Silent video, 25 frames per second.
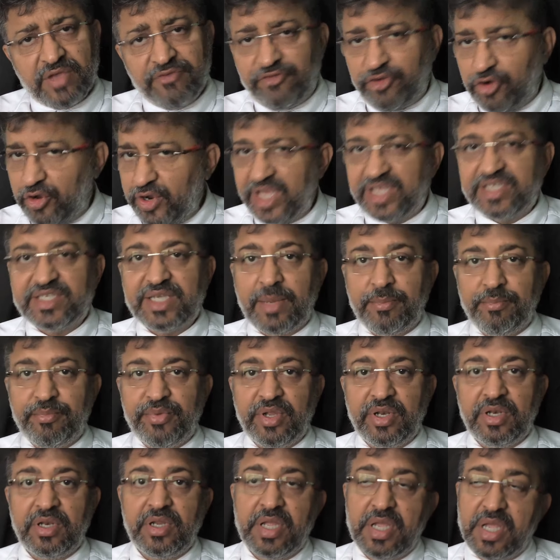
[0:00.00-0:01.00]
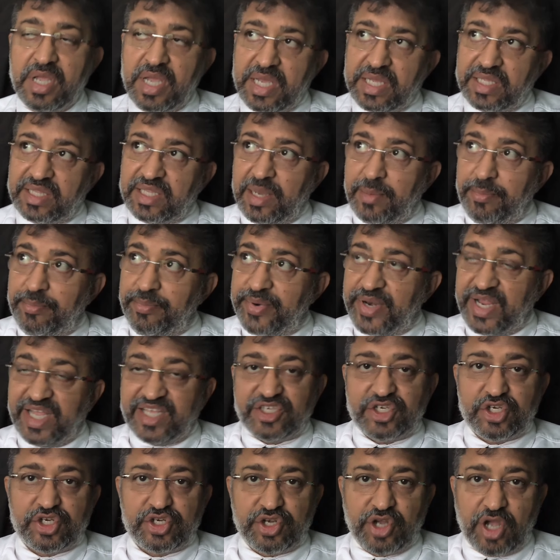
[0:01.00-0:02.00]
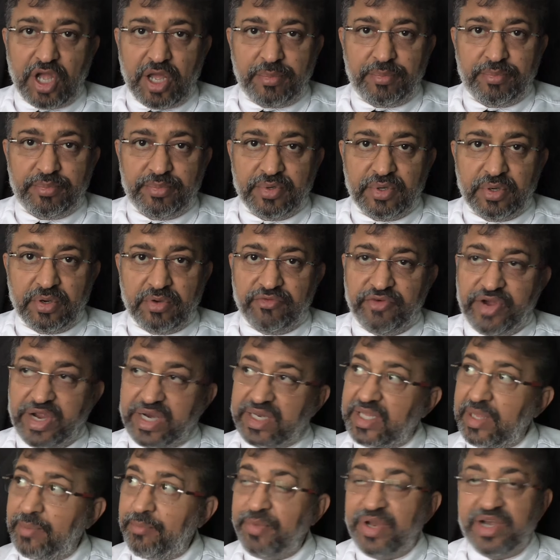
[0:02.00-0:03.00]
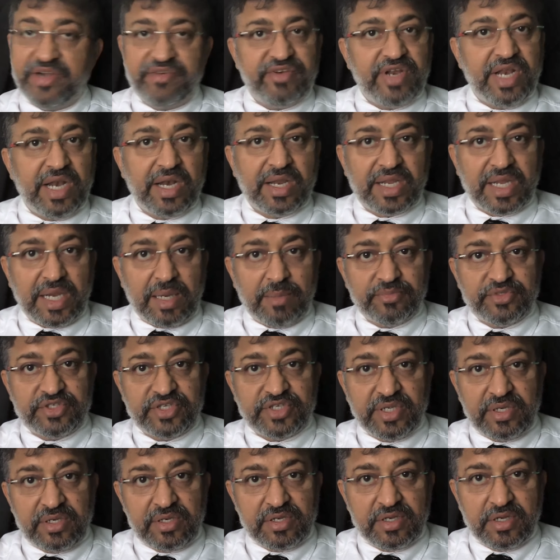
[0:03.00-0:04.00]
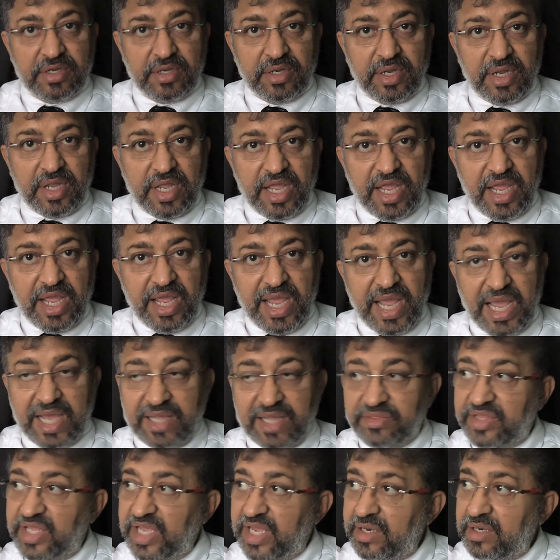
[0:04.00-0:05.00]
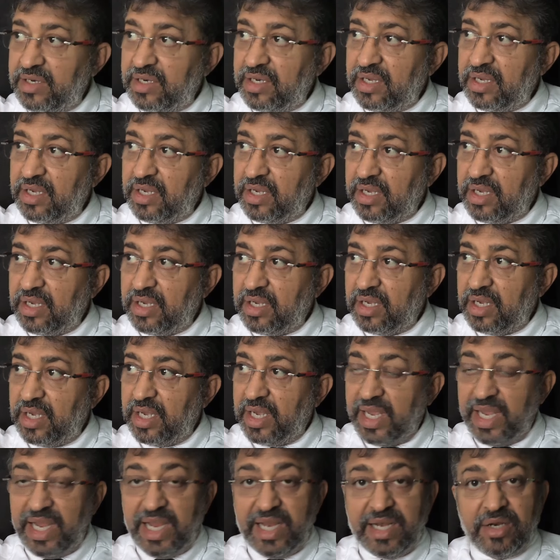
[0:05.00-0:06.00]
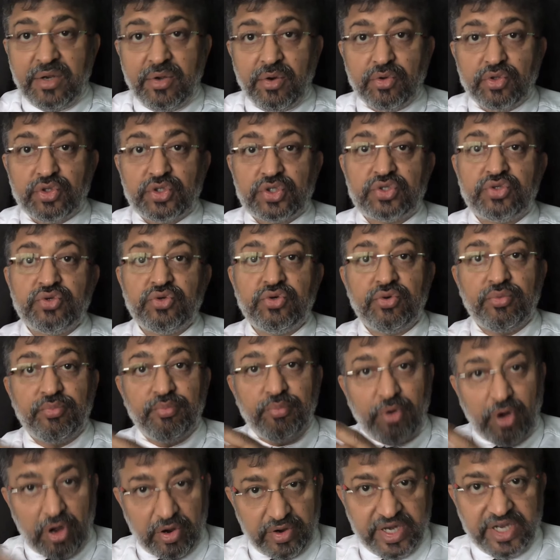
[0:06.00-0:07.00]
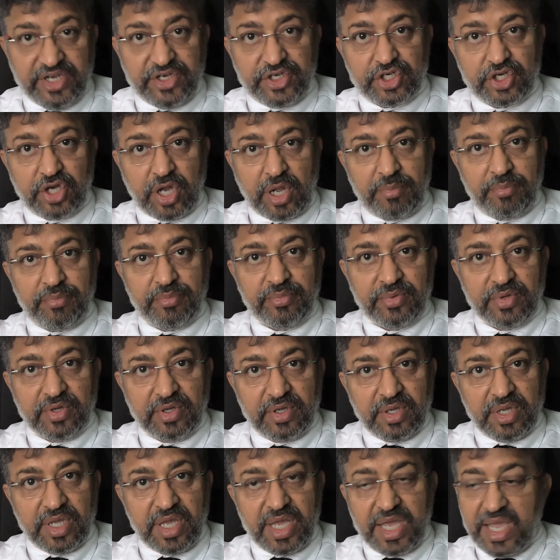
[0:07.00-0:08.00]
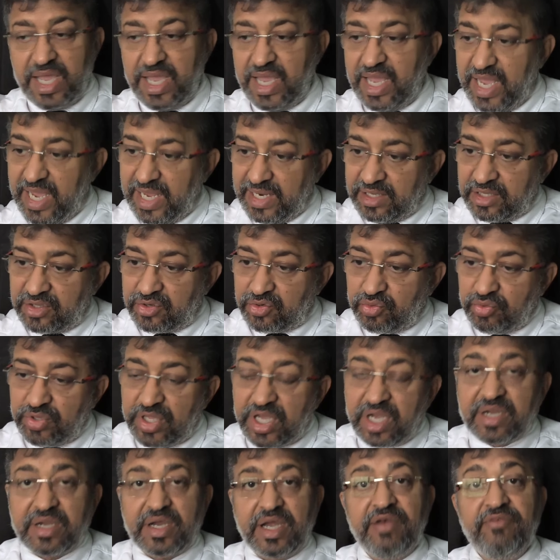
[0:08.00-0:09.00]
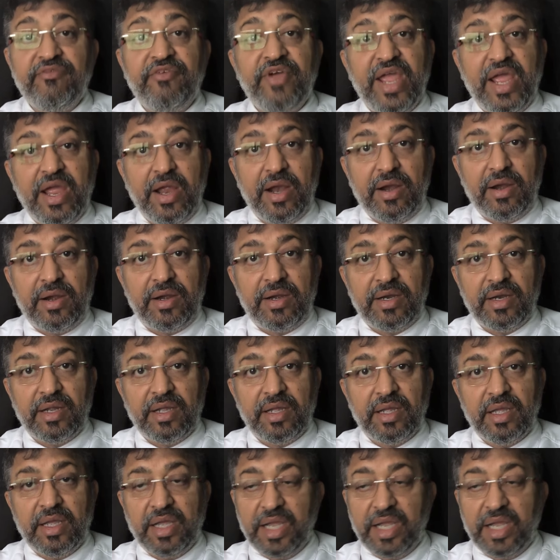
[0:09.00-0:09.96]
For example, the press shop where the material comes in, and then it goes to body shop, and through the conveyor,